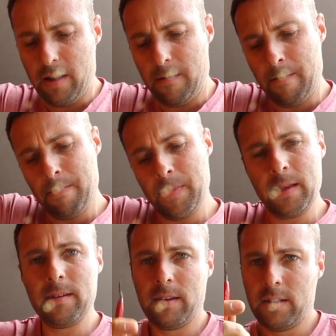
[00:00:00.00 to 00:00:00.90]
it.
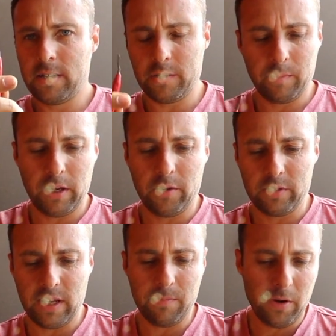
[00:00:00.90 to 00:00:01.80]
Just with my little
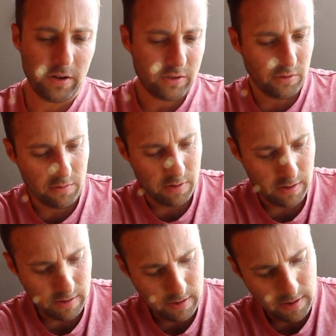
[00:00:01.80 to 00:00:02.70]
deburring tool,
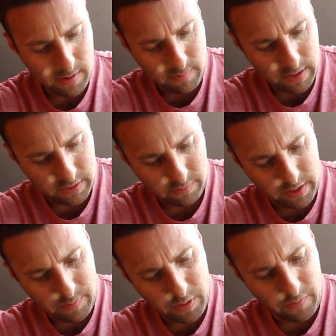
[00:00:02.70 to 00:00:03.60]
makes a
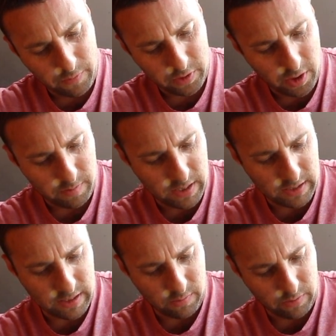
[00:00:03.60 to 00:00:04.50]
really beautiful job.
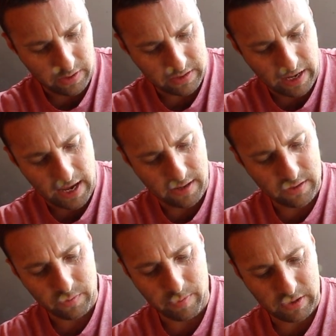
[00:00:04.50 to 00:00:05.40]
Takes out all the slag.
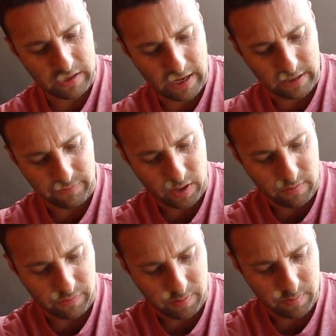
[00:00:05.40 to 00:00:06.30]
There's a wee bit of slag left
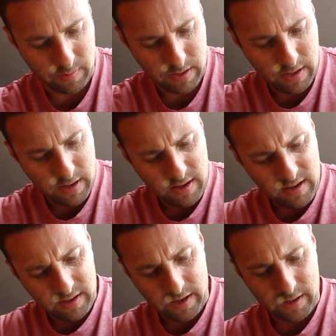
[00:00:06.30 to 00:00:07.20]
over from
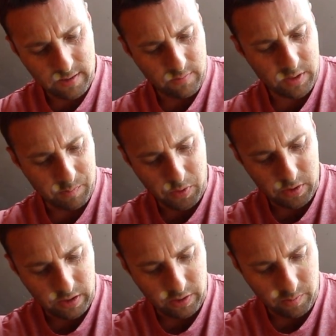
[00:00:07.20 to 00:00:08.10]
cutting it, which
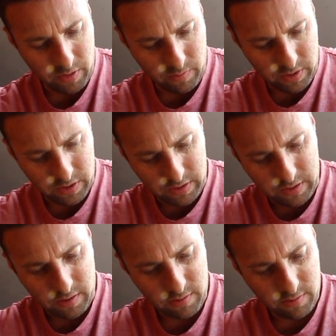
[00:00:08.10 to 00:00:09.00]
burnt it a little bit, which
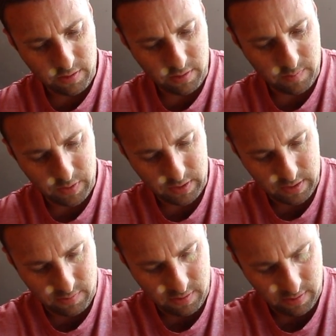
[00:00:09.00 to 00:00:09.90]
is not a big deal.